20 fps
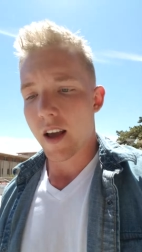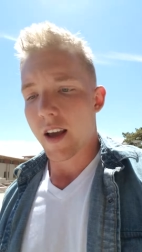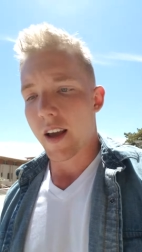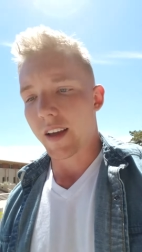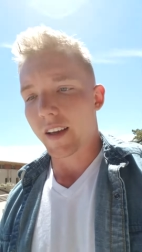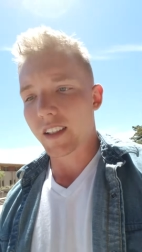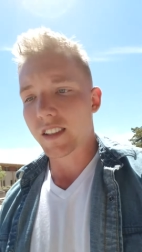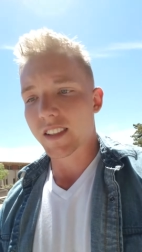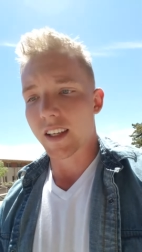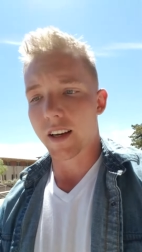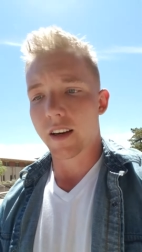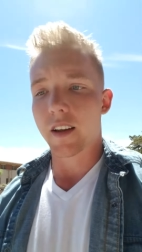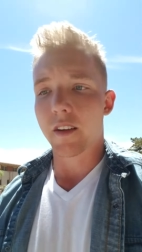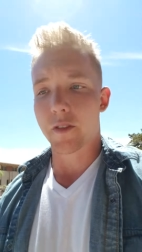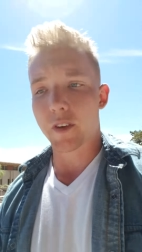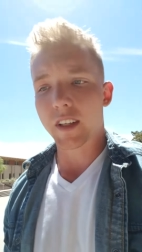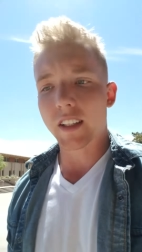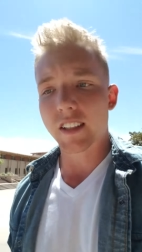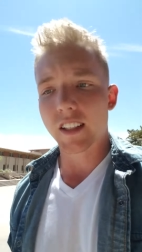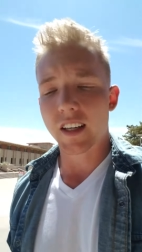And he said,
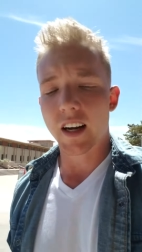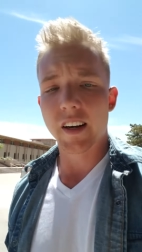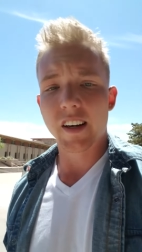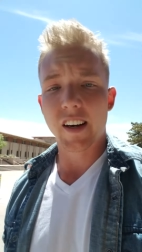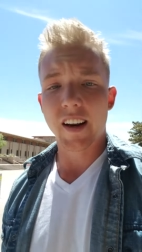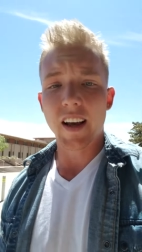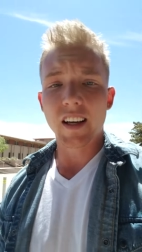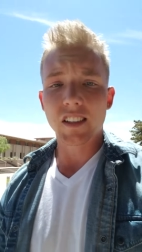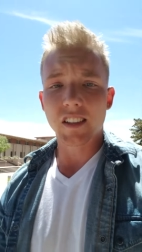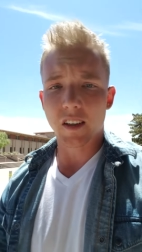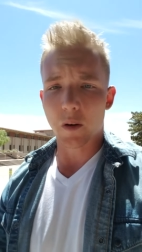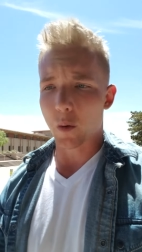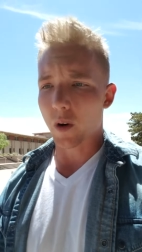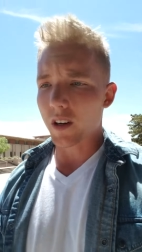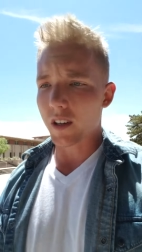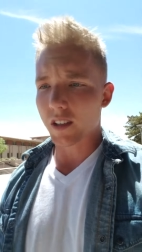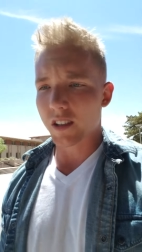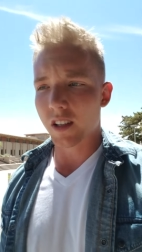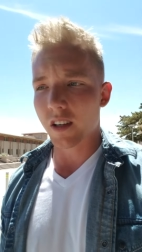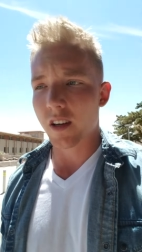if you get to 90 days and it
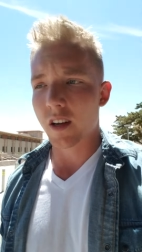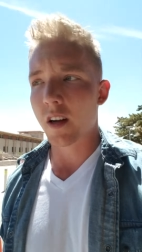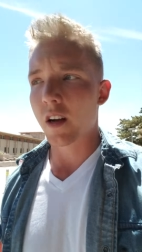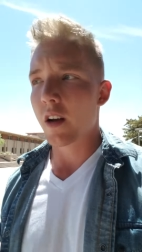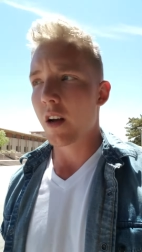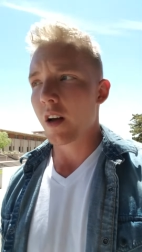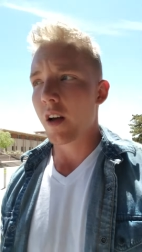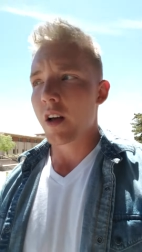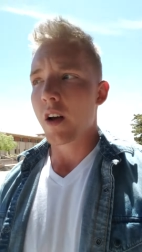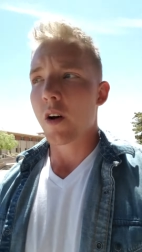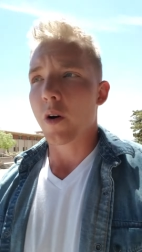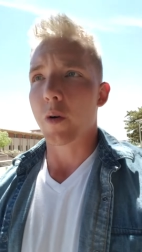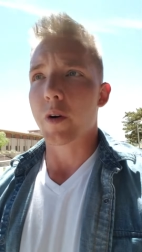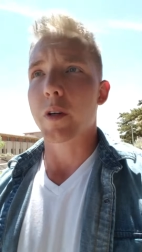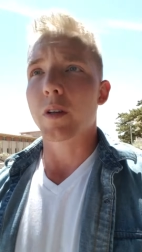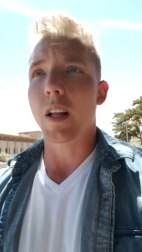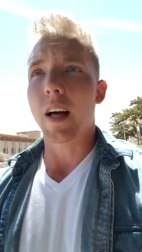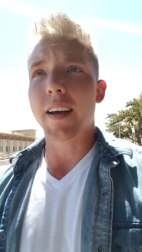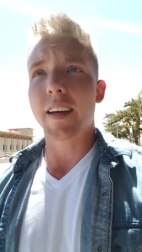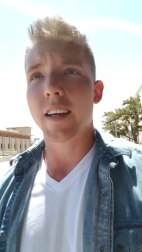works, or
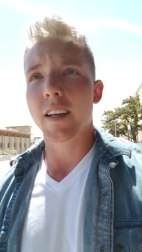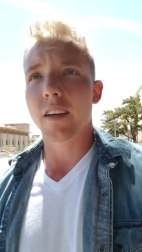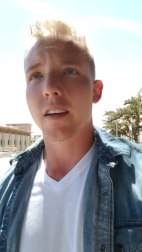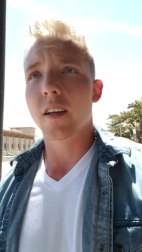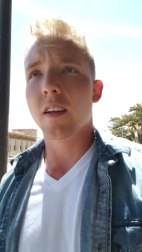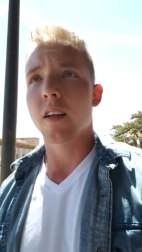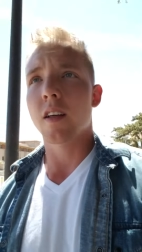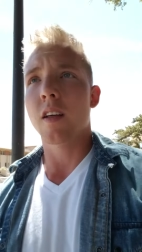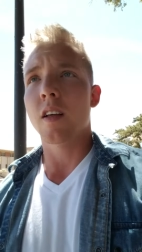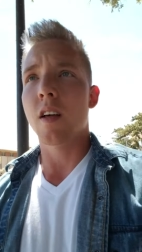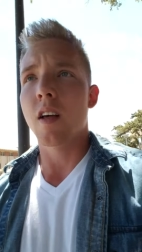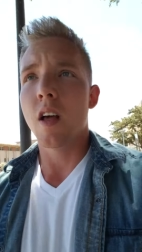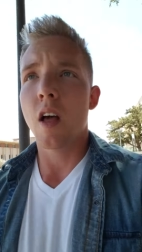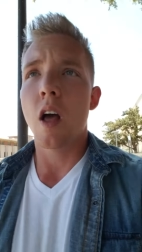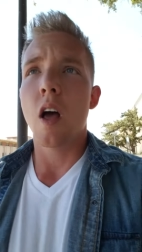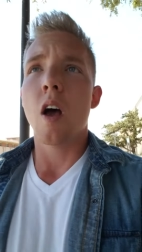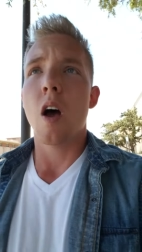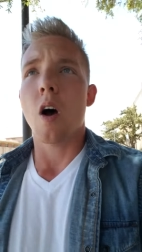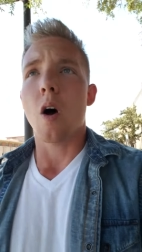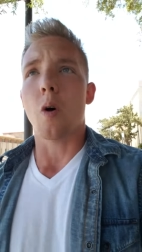you like it,
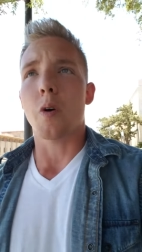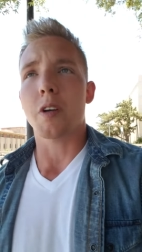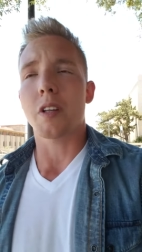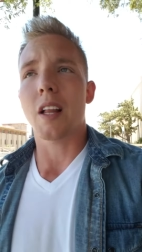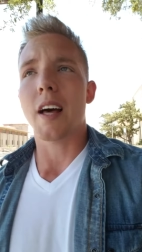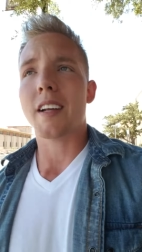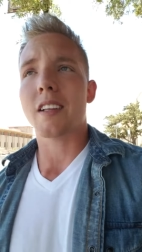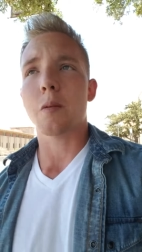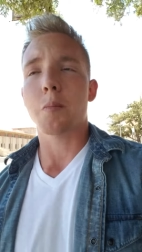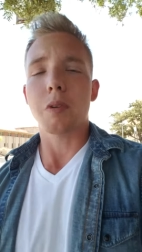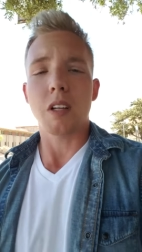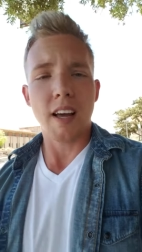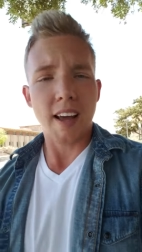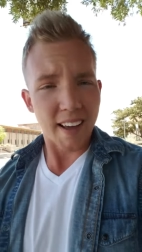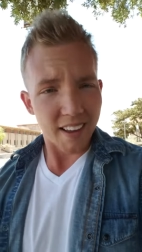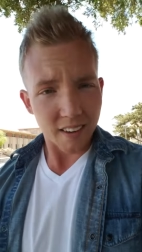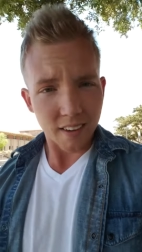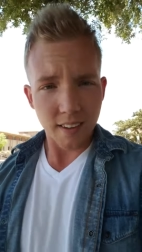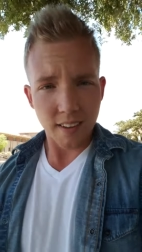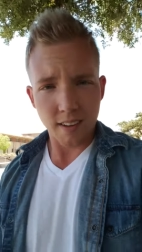or you like the
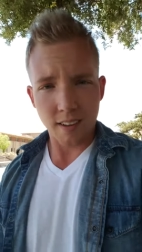plan,